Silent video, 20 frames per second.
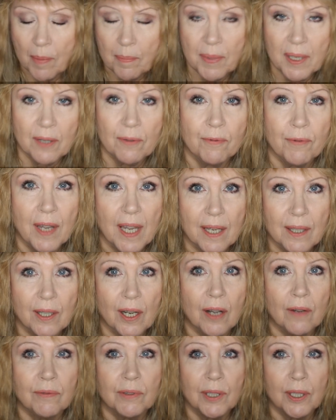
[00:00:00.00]
a big fan
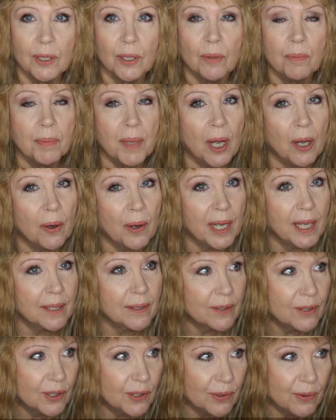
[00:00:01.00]
of Little Poet
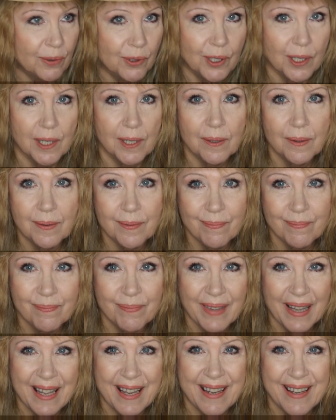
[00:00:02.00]
Susan,
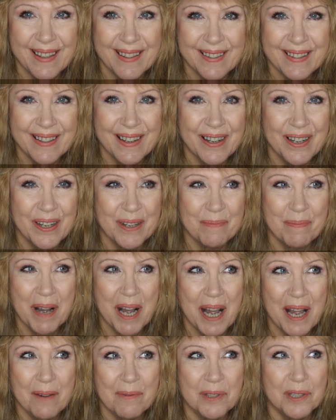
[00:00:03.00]
and
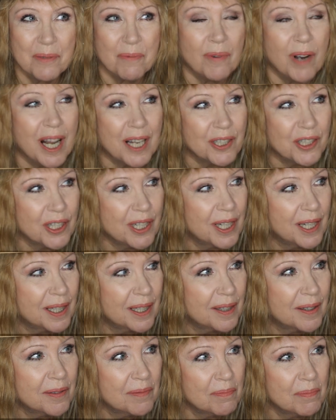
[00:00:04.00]
I was
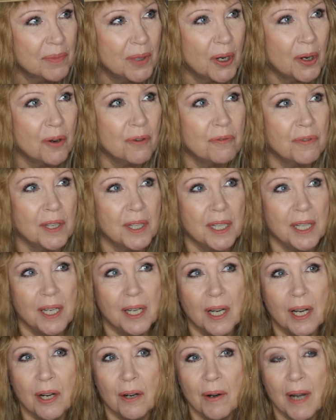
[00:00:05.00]
watching her
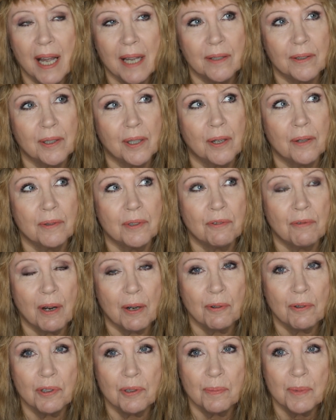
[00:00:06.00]
video, I don't know, it was
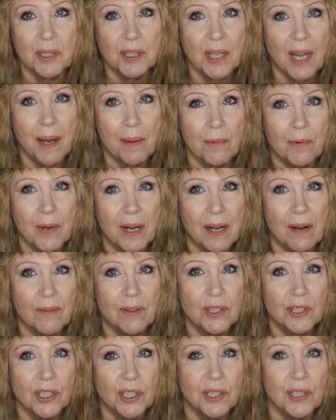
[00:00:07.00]
around Christmas time or
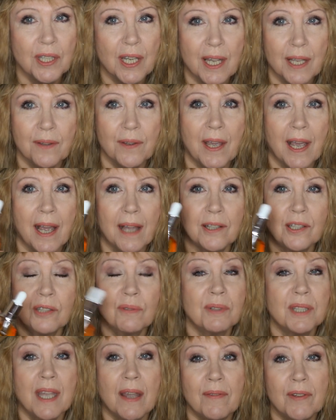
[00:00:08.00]
whatever, and she said that
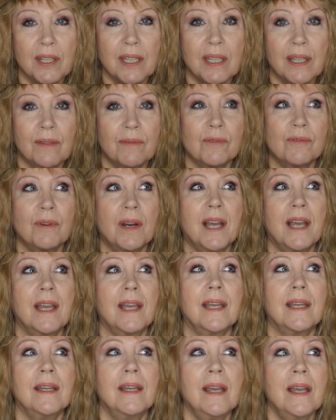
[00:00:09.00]
she was having a
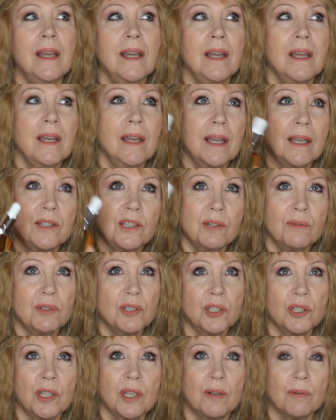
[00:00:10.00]
giveaway, and she was
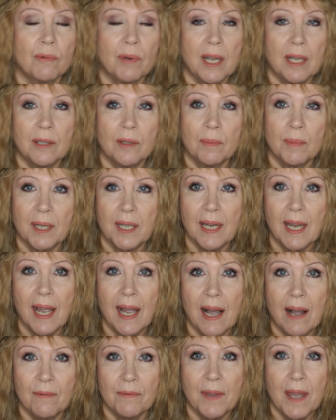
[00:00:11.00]
just going to randomly
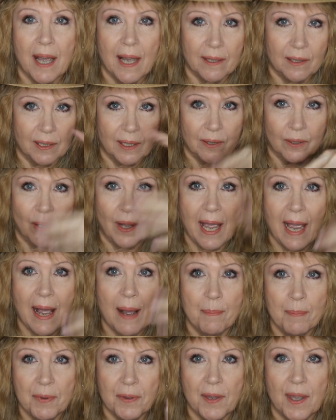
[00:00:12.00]
have that little
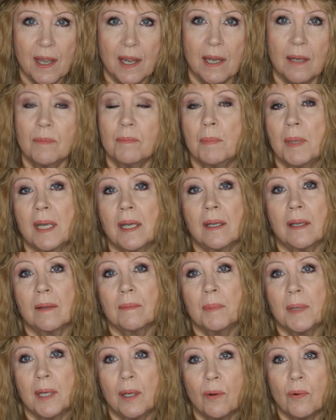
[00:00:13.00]
app thing, pick
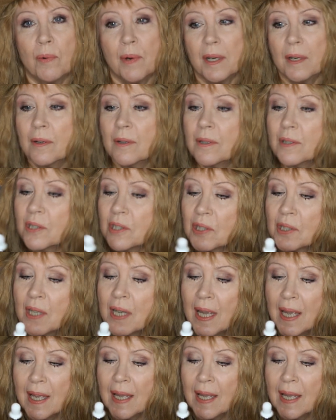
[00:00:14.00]
winners.